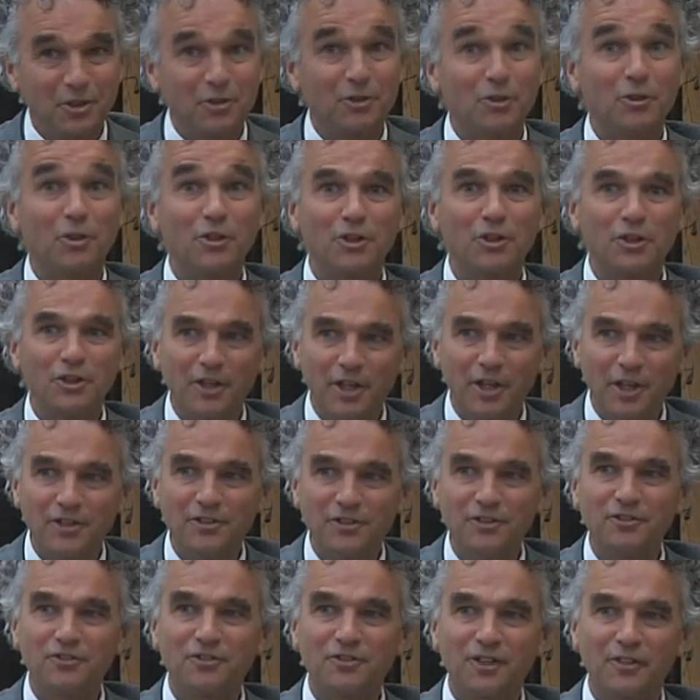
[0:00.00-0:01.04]
So the other
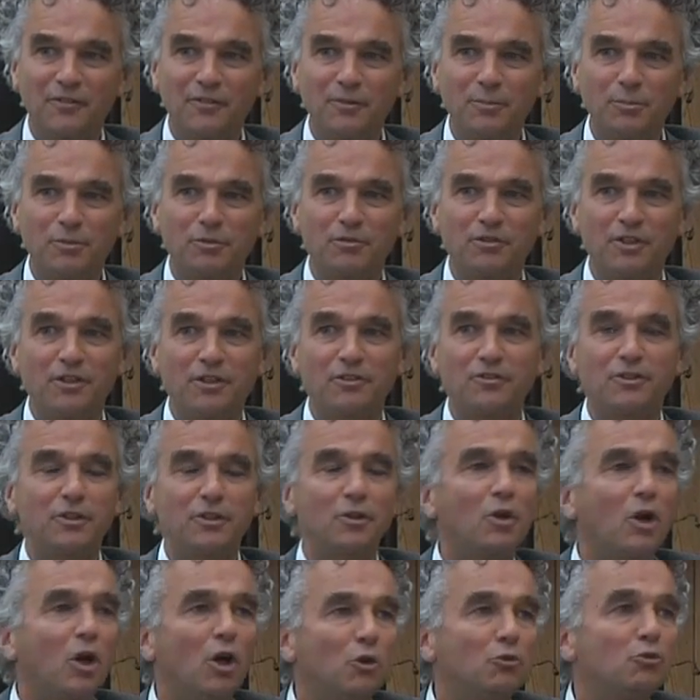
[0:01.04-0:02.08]
ninety-seven percent
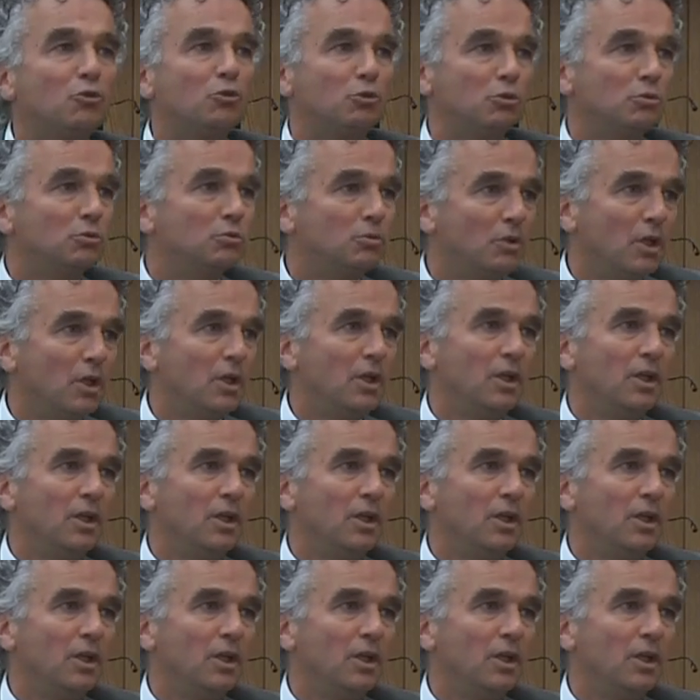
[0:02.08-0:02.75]
still go to